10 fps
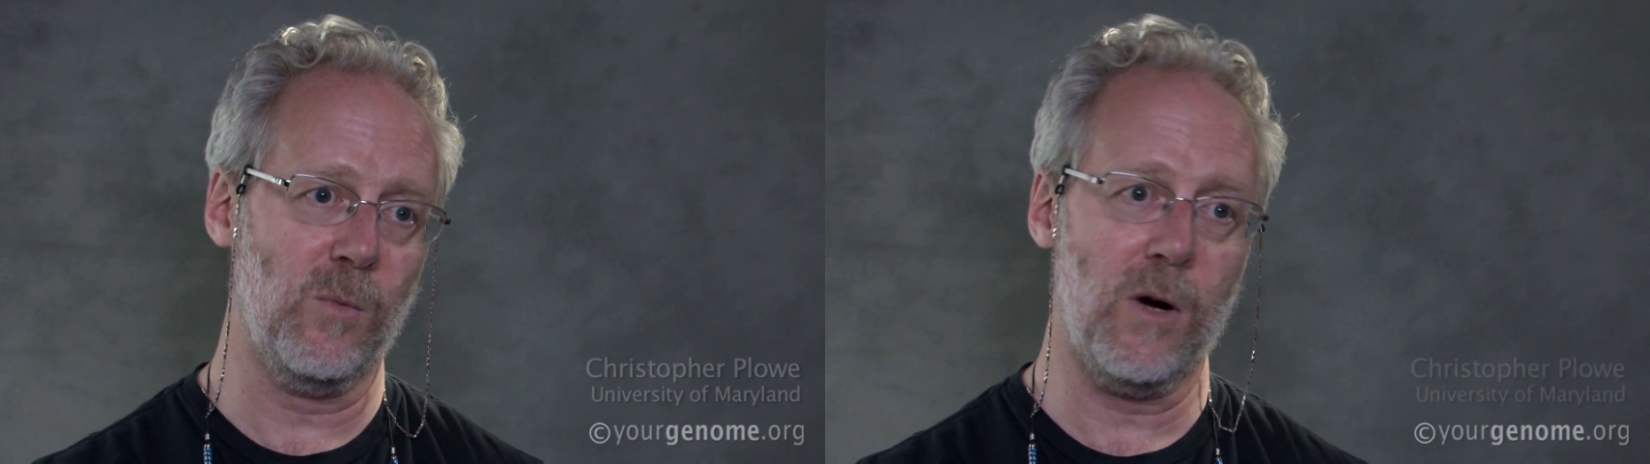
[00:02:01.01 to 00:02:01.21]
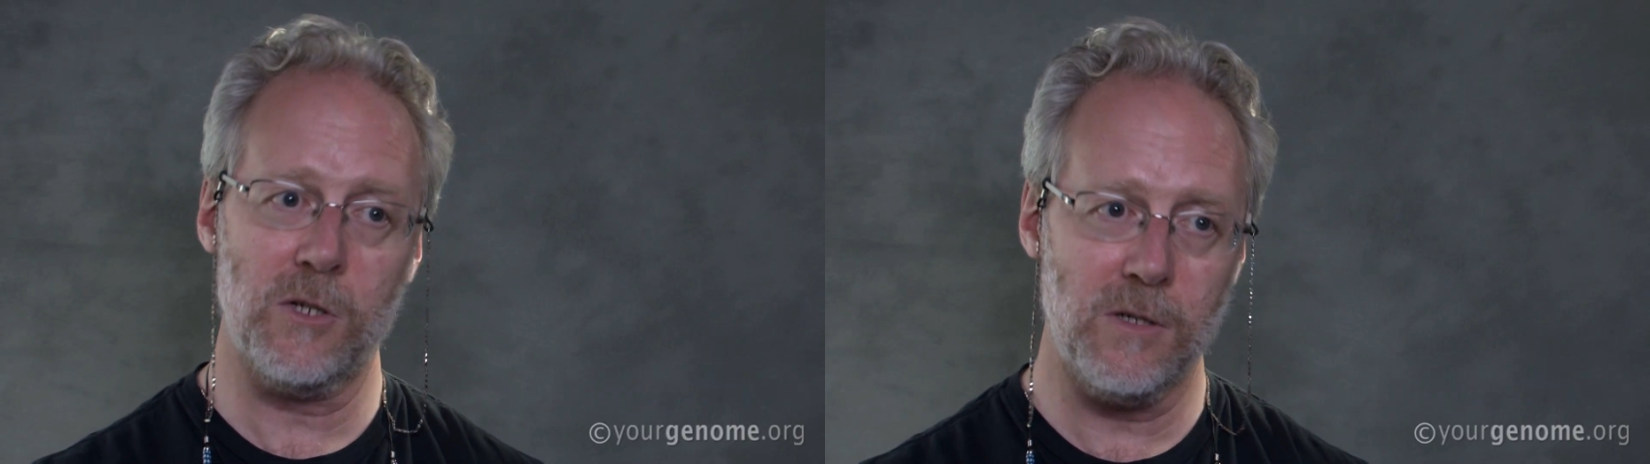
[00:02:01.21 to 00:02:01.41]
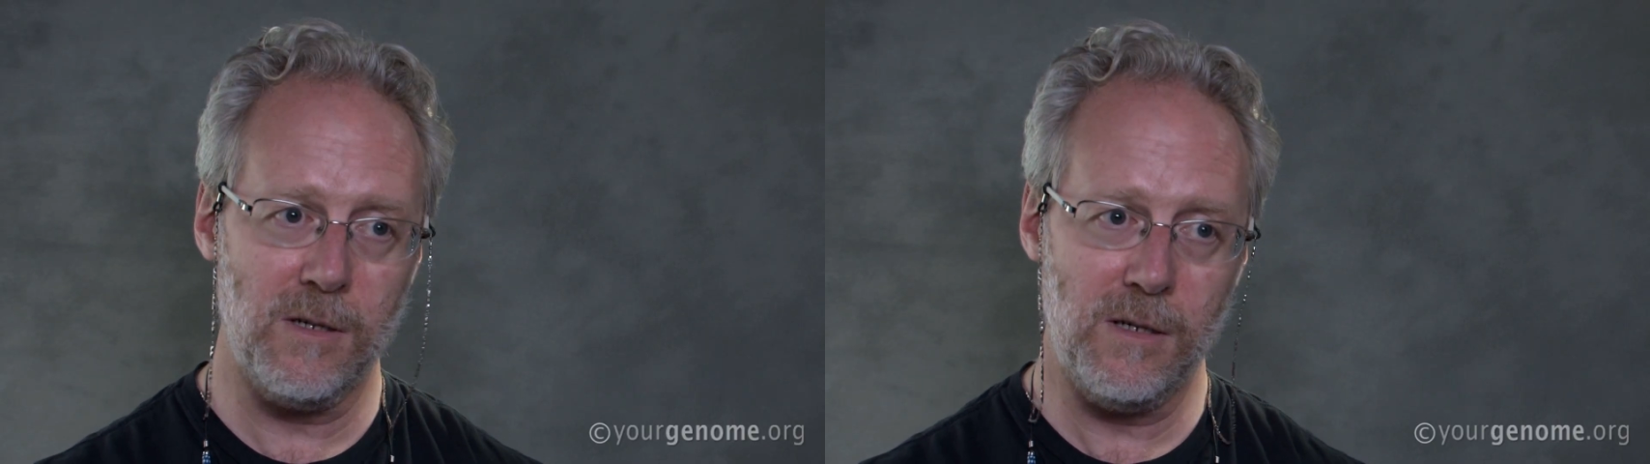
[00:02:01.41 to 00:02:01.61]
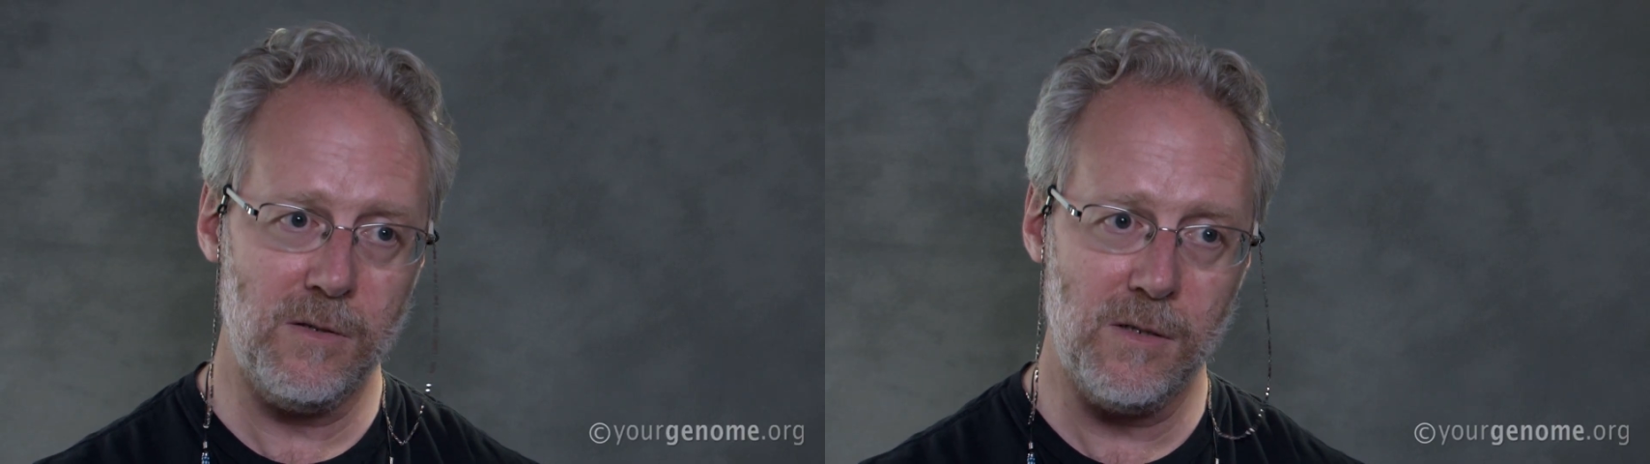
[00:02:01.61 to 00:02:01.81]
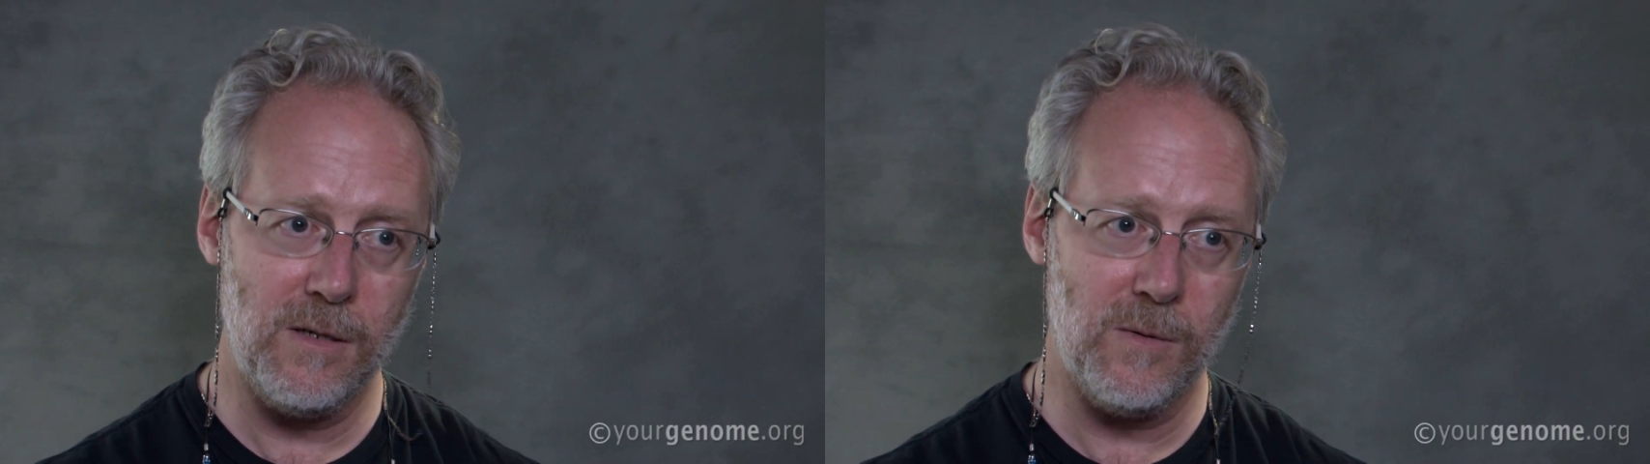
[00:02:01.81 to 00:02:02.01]
Washington,
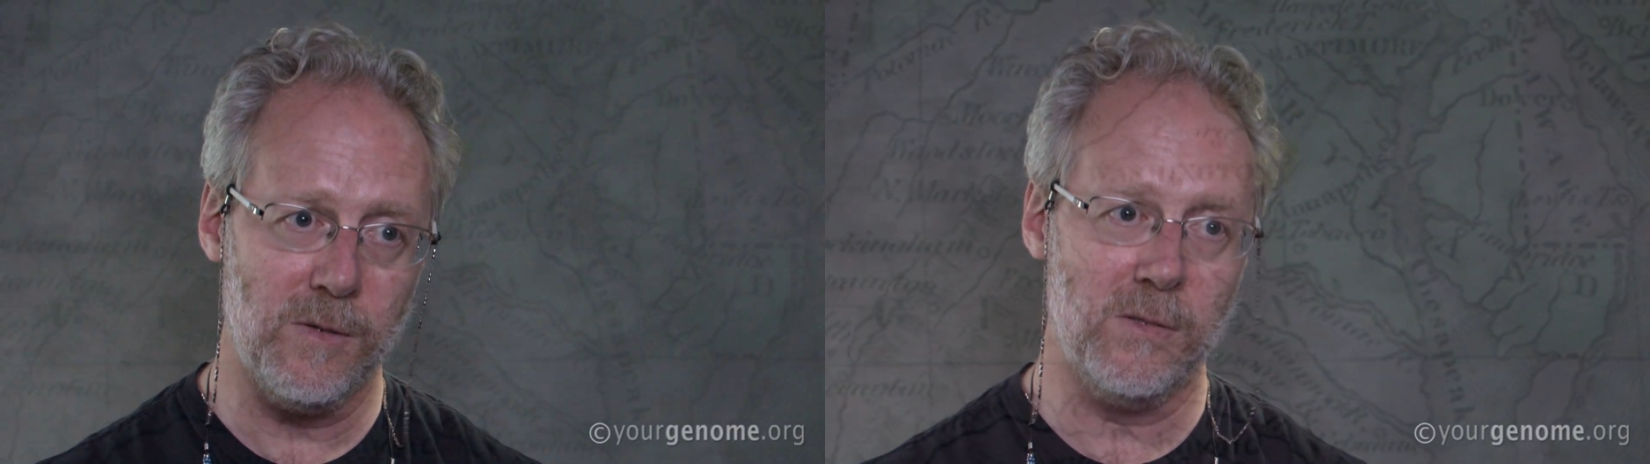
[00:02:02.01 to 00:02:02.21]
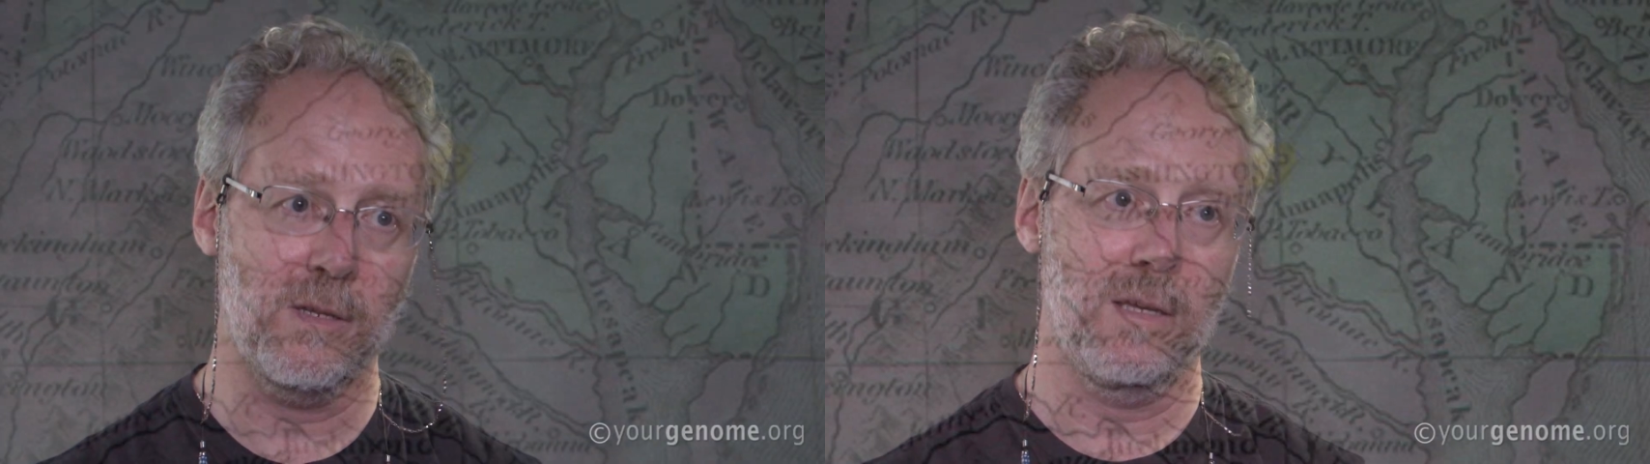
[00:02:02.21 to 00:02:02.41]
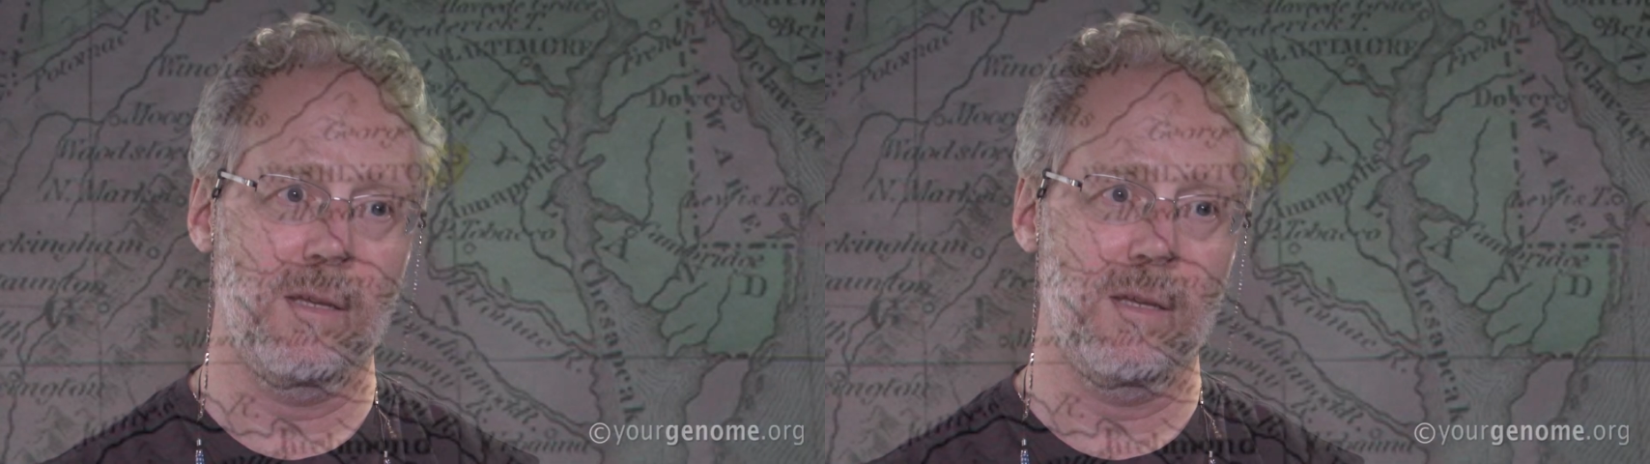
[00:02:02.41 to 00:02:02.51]
D.C. was